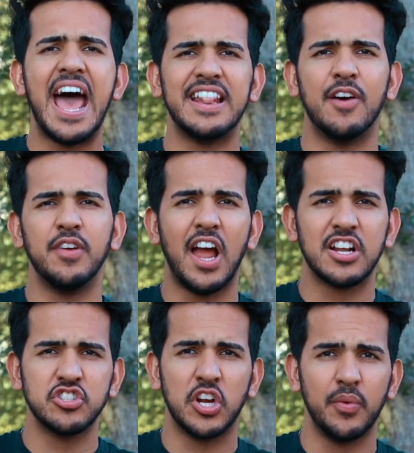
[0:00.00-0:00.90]
ad that we
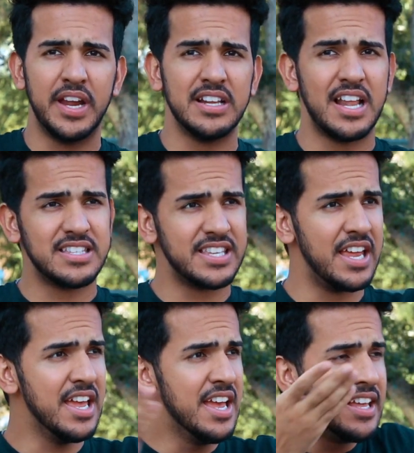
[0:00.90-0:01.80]
actually create. Let's
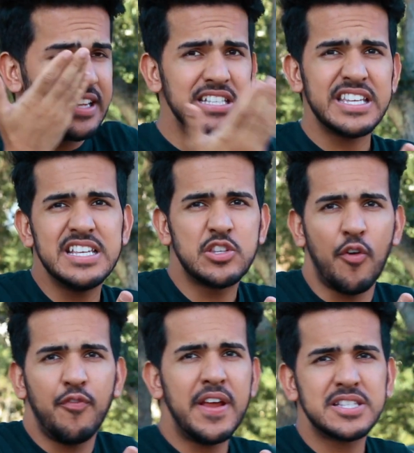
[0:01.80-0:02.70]
say this is
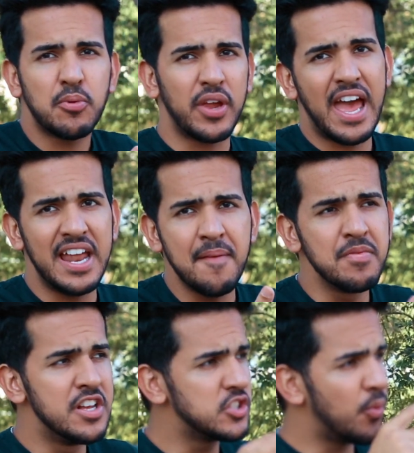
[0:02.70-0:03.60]
your Facebook ad.
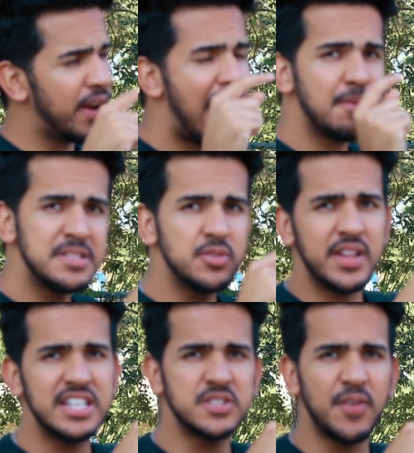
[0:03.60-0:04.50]
So what happens
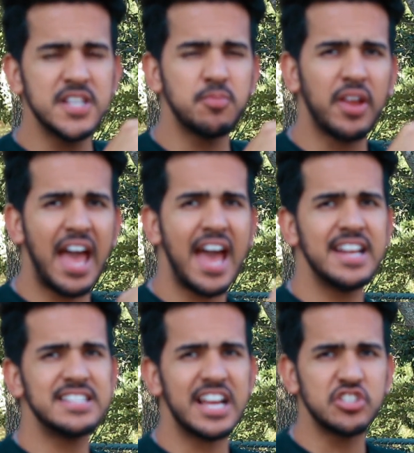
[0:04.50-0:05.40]
when this Facebook
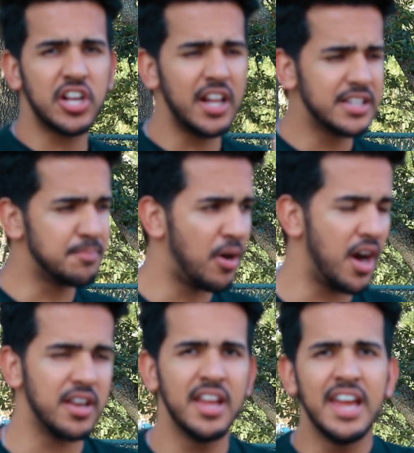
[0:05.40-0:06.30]
ad is actually clicked
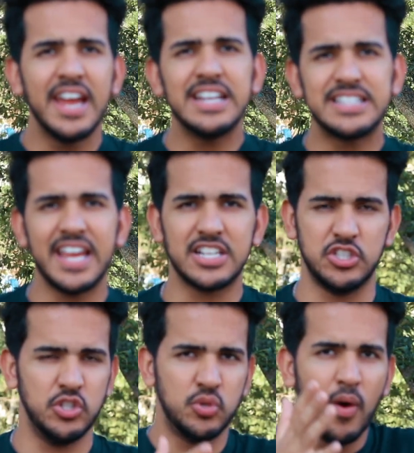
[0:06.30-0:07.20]
upon? It
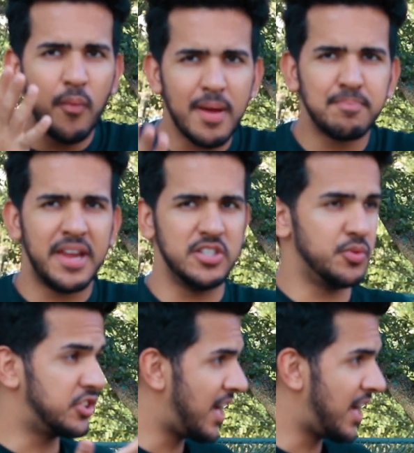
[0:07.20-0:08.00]
takes you to a web page, which